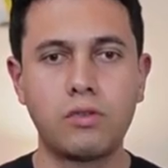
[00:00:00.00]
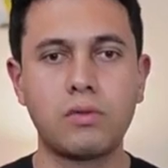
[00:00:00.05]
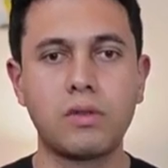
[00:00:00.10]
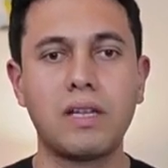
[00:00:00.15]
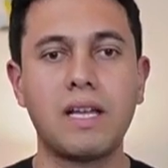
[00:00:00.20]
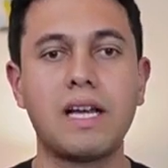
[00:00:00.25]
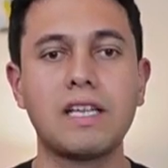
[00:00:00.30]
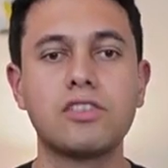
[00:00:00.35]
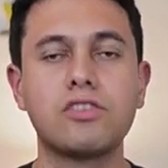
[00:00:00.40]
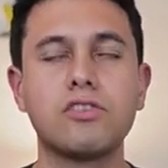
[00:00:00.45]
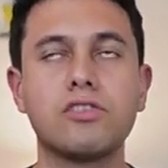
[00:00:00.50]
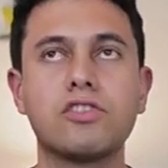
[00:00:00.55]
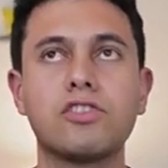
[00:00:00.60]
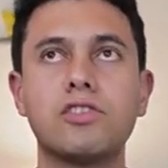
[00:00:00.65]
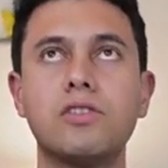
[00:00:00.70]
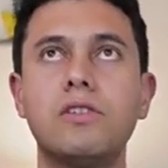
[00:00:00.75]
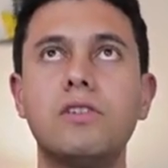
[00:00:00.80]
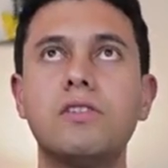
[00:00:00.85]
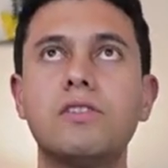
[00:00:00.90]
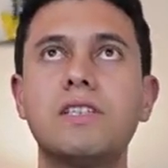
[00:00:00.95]
Relax your
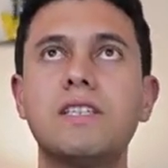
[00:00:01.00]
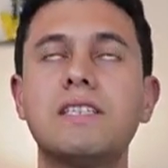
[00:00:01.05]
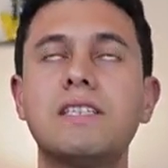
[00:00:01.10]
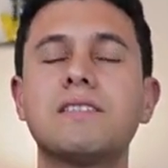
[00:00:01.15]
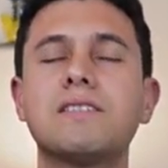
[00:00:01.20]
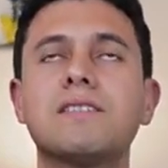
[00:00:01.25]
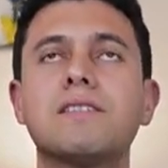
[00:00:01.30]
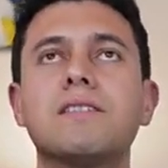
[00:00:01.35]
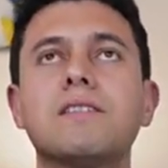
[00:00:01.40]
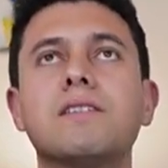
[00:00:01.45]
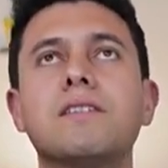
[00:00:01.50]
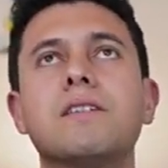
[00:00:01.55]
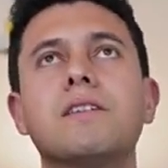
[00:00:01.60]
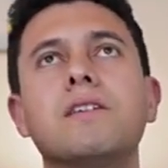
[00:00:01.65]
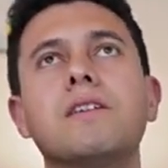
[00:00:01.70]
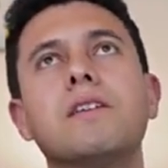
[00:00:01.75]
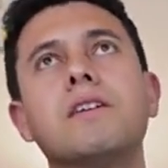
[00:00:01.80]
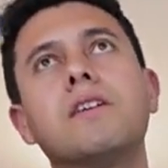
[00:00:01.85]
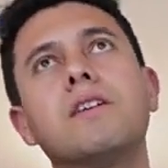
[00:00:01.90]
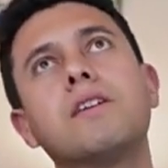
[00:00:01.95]
shoulders,
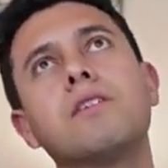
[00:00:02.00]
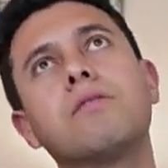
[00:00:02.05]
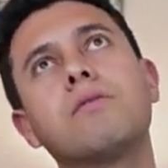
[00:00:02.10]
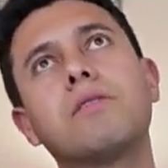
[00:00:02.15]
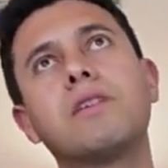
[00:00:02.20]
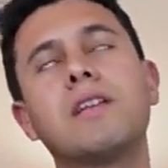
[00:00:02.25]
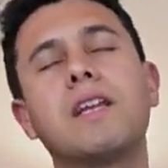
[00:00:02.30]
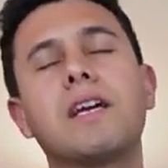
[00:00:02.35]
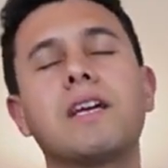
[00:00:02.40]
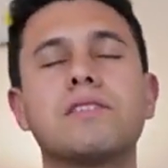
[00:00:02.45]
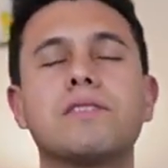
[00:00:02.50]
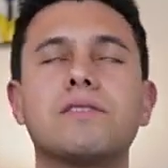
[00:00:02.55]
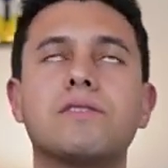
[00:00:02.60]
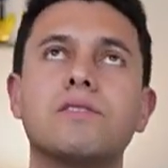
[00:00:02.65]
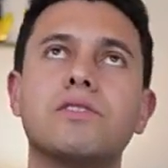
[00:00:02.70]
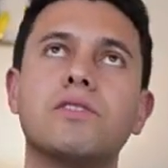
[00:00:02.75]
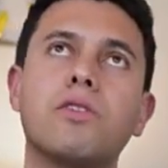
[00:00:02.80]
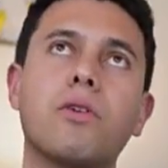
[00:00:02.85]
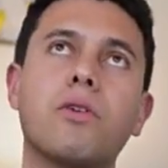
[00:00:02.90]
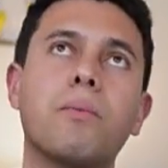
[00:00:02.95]
relax
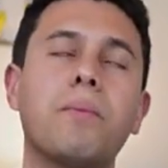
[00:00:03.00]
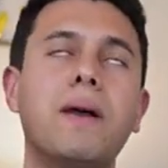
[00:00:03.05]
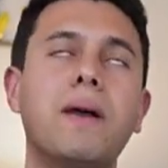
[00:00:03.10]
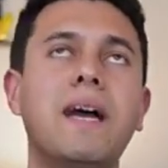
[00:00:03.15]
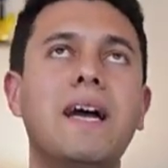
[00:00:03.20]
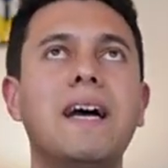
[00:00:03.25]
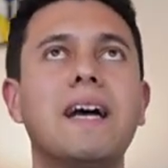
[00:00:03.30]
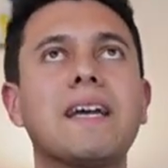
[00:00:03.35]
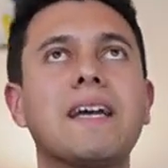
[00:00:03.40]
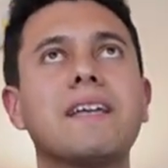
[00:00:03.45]
your back.